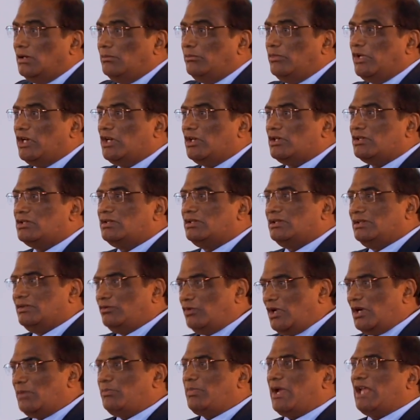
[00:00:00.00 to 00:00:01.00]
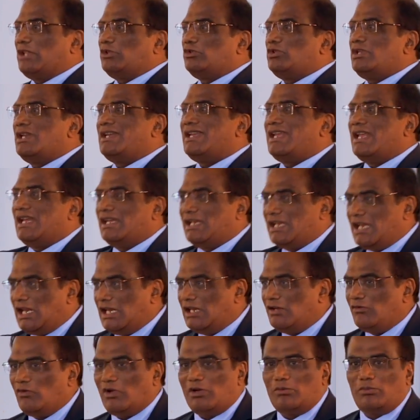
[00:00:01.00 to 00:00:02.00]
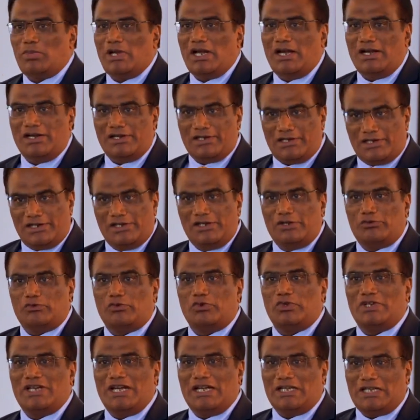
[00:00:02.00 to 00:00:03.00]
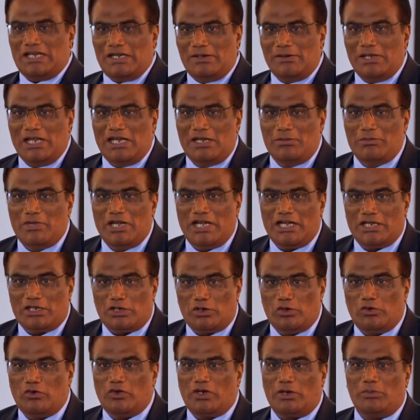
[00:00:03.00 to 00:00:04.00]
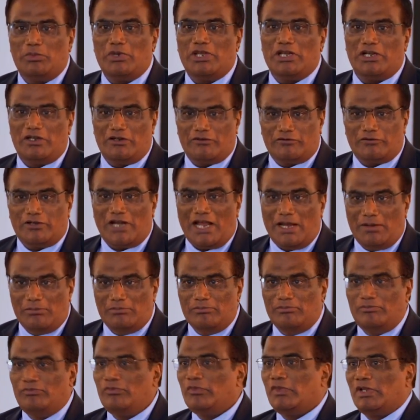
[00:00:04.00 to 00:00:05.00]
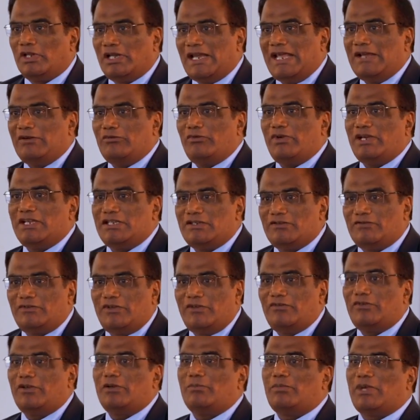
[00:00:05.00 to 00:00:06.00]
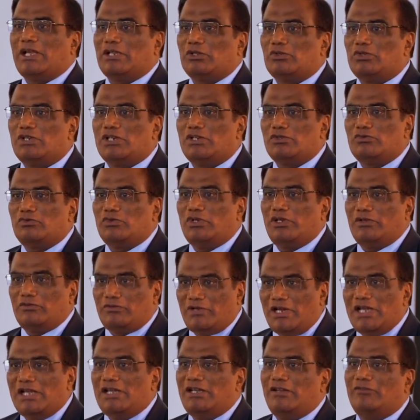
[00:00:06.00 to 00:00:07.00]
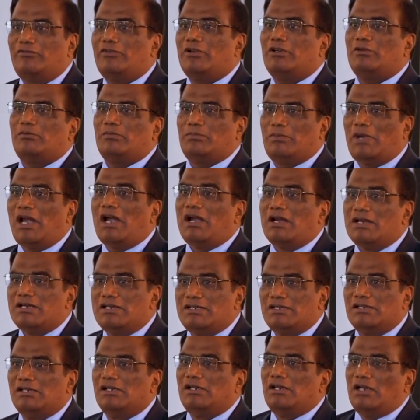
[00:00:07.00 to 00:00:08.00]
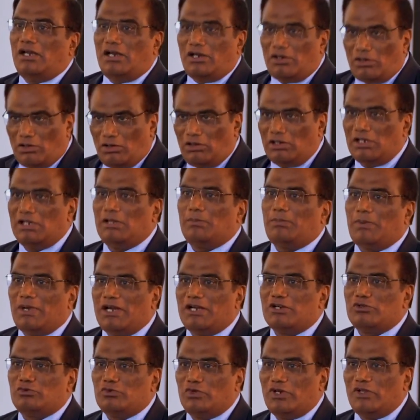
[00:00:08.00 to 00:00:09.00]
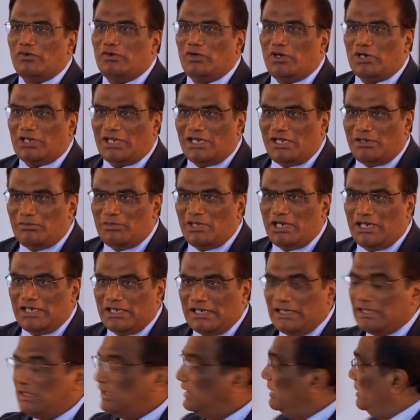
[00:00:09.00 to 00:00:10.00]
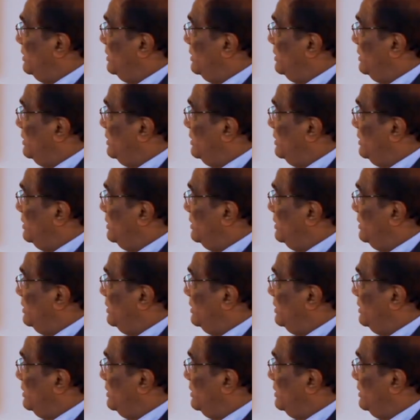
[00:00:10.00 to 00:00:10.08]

Because one pathogen can kill one plant and it would get eliminated over a period of time. Likewise, if different pathogens would have killed different plants and all the plants would have got eliminated,